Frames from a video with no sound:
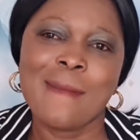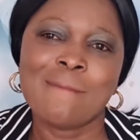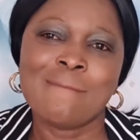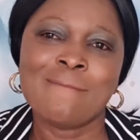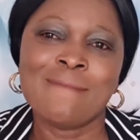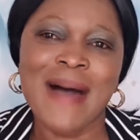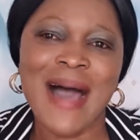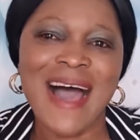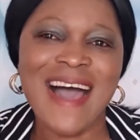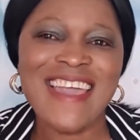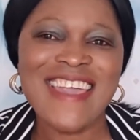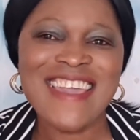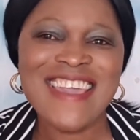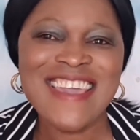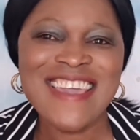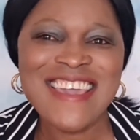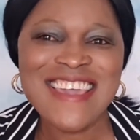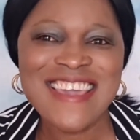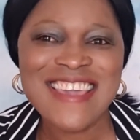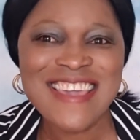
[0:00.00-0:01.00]
by
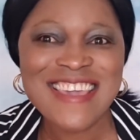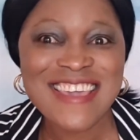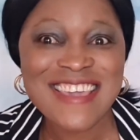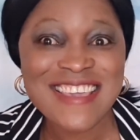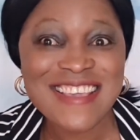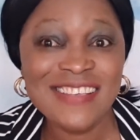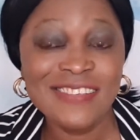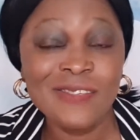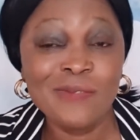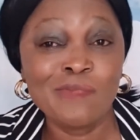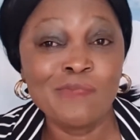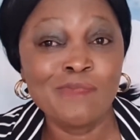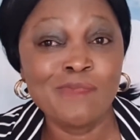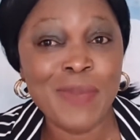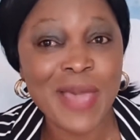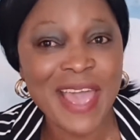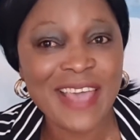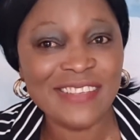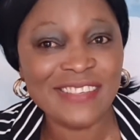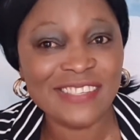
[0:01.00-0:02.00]
his
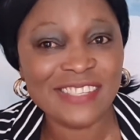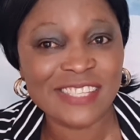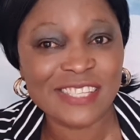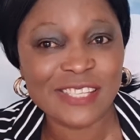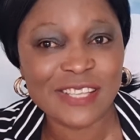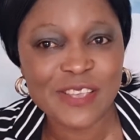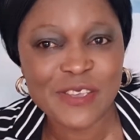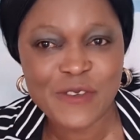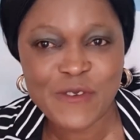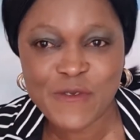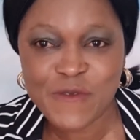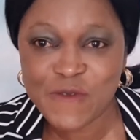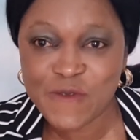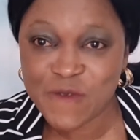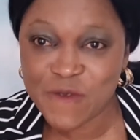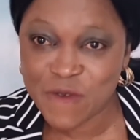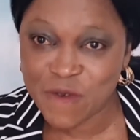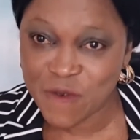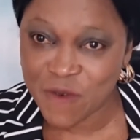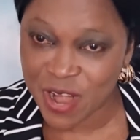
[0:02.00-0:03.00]
best
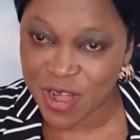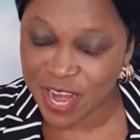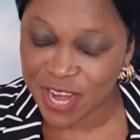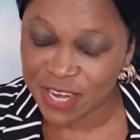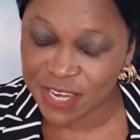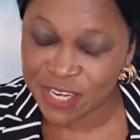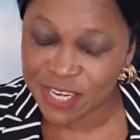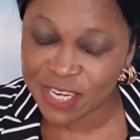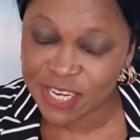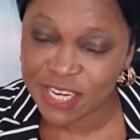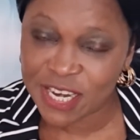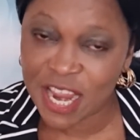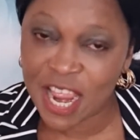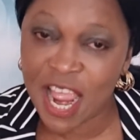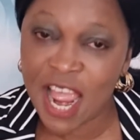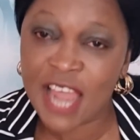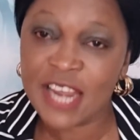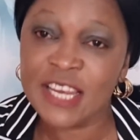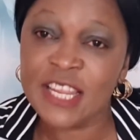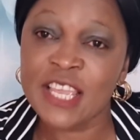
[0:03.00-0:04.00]
friend
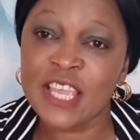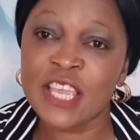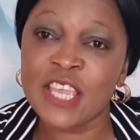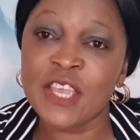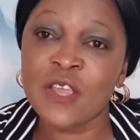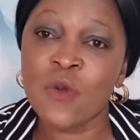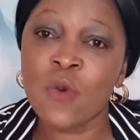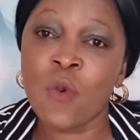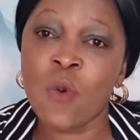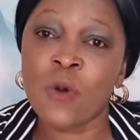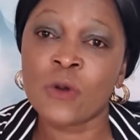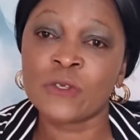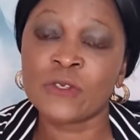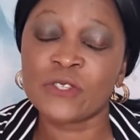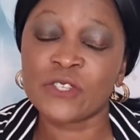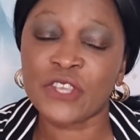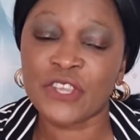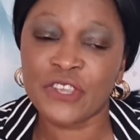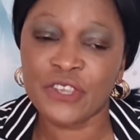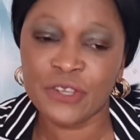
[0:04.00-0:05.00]
and he
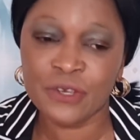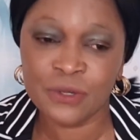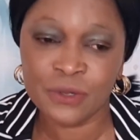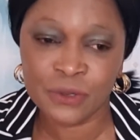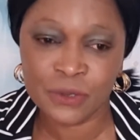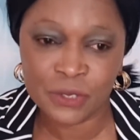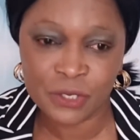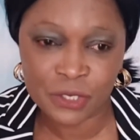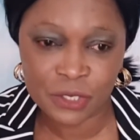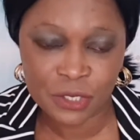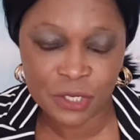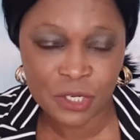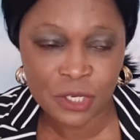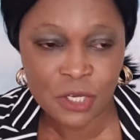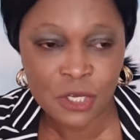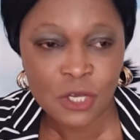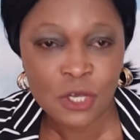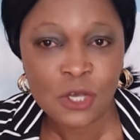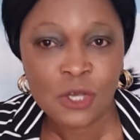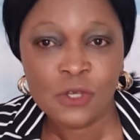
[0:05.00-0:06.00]
was killed.
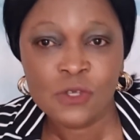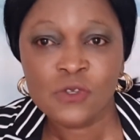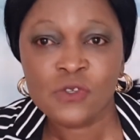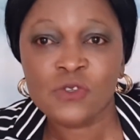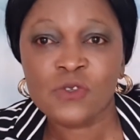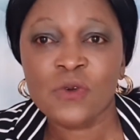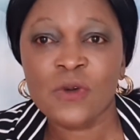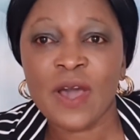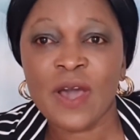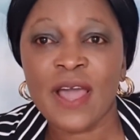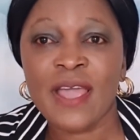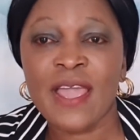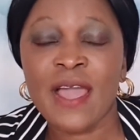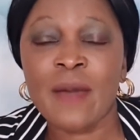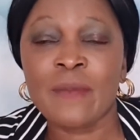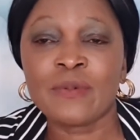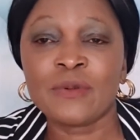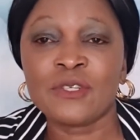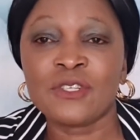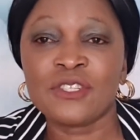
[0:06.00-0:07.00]
So I
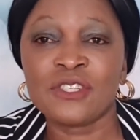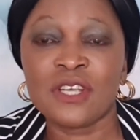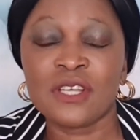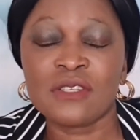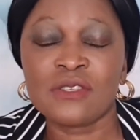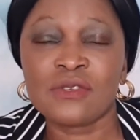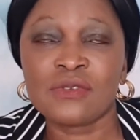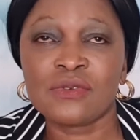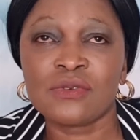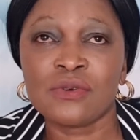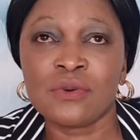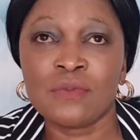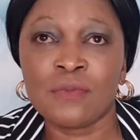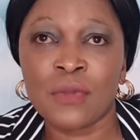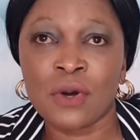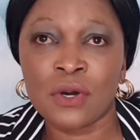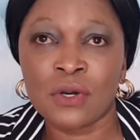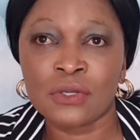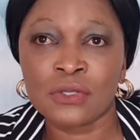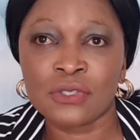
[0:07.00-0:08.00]
appreciate so
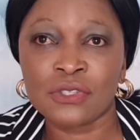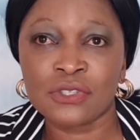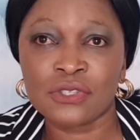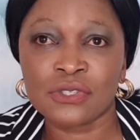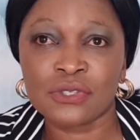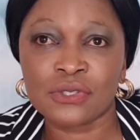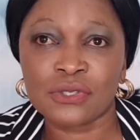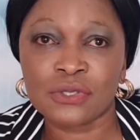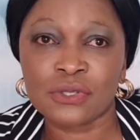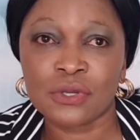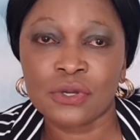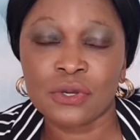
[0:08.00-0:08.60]
much